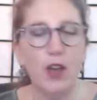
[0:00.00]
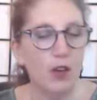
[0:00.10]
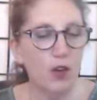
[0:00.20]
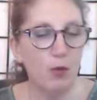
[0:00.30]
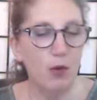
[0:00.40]

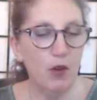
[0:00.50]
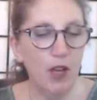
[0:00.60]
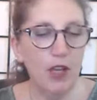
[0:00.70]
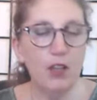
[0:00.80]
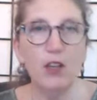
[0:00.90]
It could be
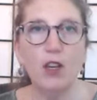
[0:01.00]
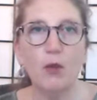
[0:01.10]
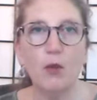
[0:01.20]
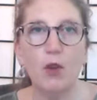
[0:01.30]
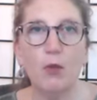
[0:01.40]

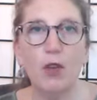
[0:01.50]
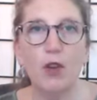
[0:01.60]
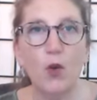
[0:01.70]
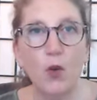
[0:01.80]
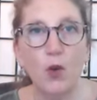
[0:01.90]
relationship, could be
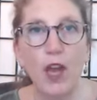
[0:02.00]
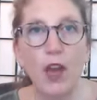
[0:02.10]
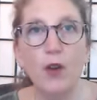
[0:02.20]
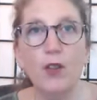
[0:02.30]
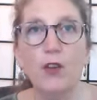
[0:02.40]
your own
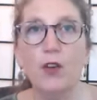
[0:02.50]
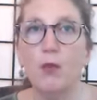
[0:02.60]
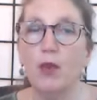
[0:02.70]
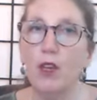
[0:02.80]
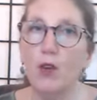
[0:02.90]
health,
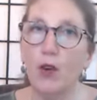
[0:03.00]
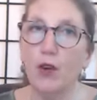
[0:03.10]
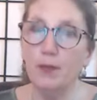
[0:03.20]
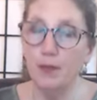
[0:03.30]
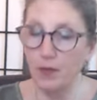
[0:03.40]
could be your